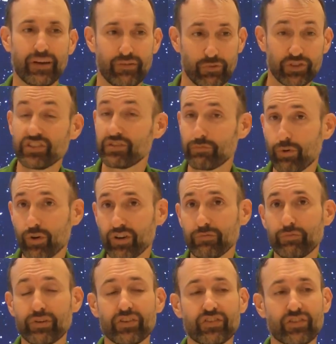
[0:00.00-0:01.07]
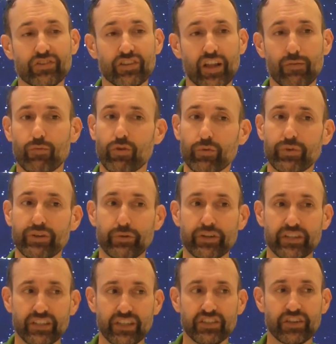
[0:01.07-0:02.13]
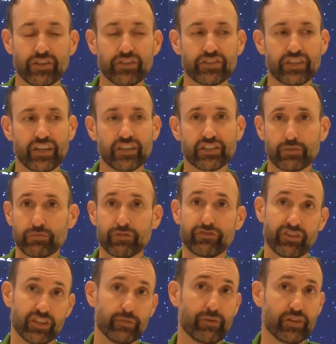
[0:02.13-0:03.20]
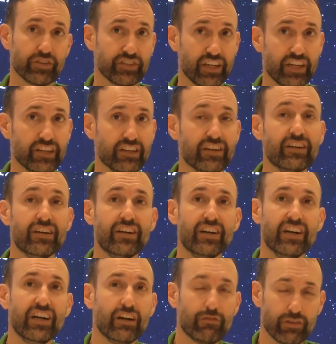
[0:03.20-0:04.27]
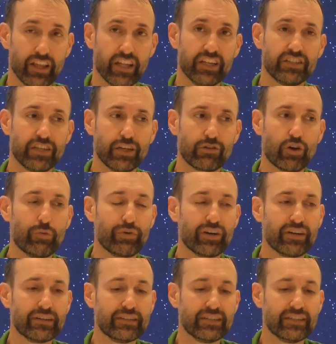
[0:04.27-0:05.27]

which is important because there's a lot more we need to understand in terms of fundamental data related to Europa.